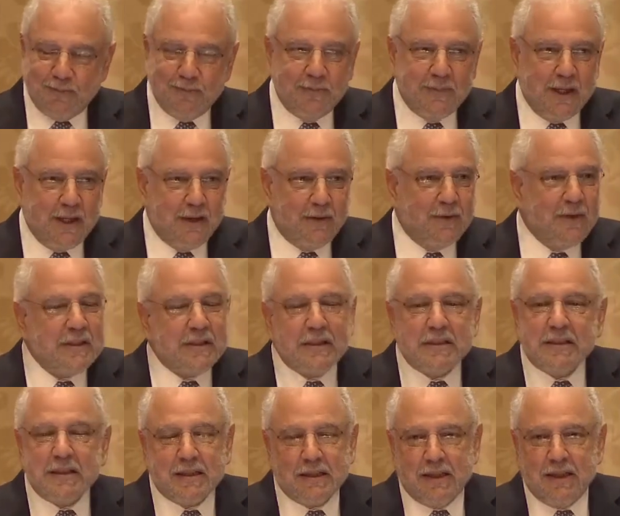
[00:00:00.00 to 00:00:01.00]
Now, this
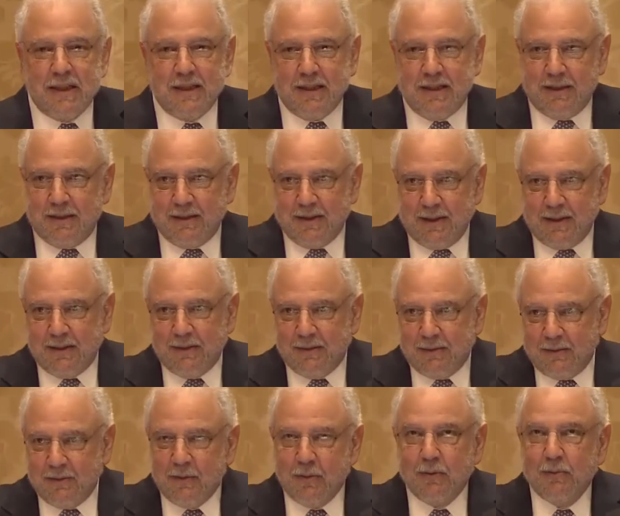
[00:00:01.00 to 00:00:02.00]
is a guy I, I
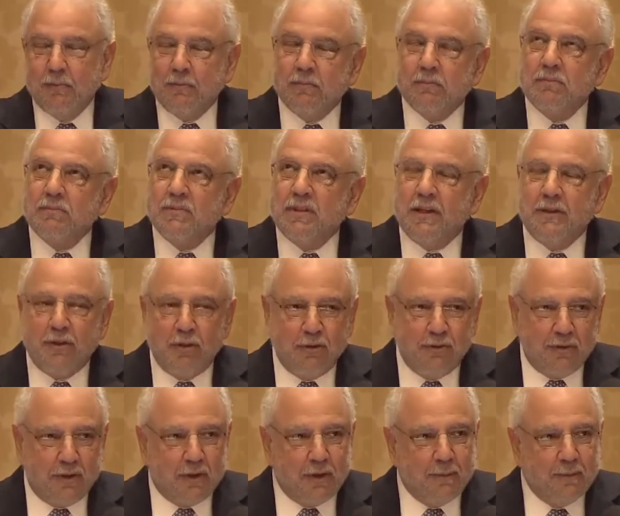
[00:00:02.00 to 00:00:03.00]
knew ten years
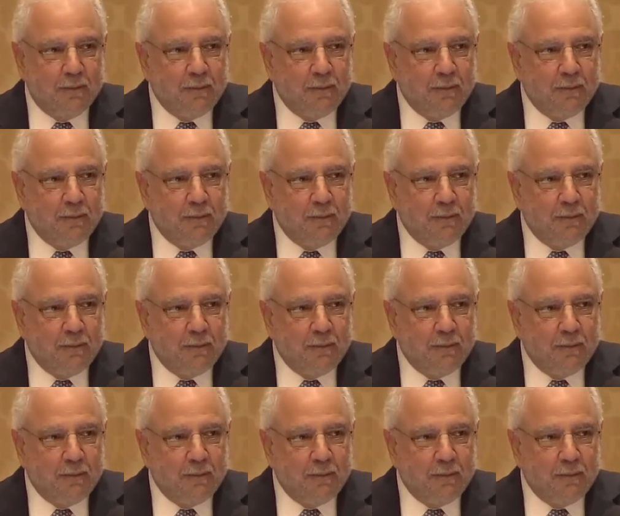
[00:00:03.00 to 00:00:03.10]
ago.